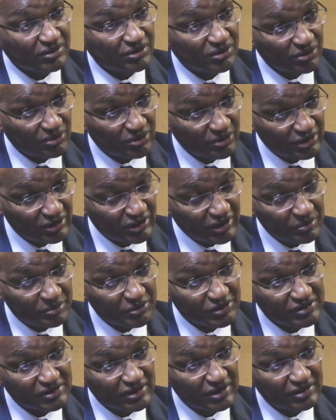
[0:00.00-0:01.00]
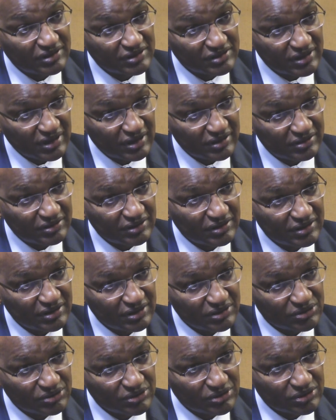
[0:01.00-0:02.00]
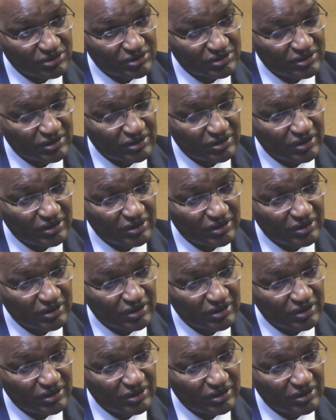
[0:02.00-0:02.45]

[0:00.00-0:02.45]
and represent his country. This was